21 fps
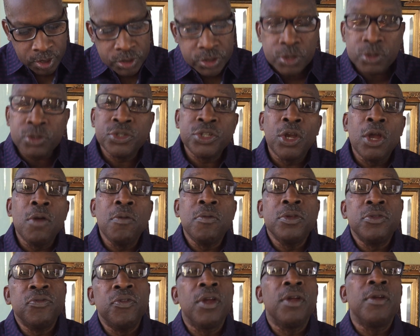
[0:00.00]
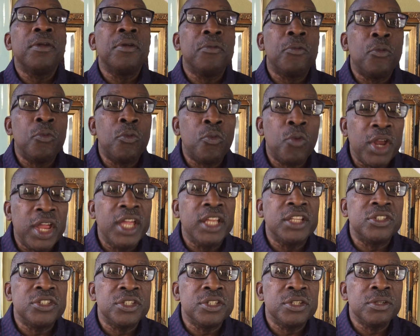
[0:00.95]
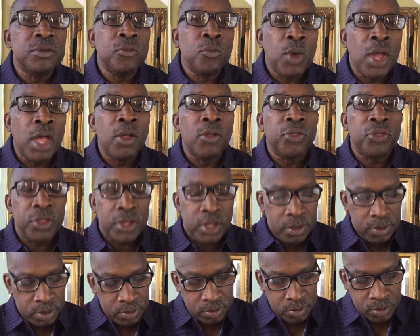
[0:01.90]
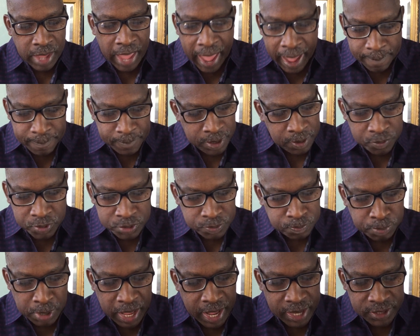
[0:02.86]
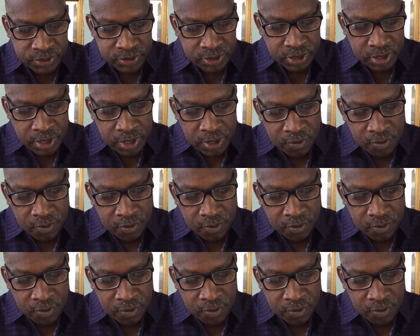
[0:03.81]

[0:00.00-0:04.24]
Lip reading: So Job was very rich, wealthy, happy, he was blessed.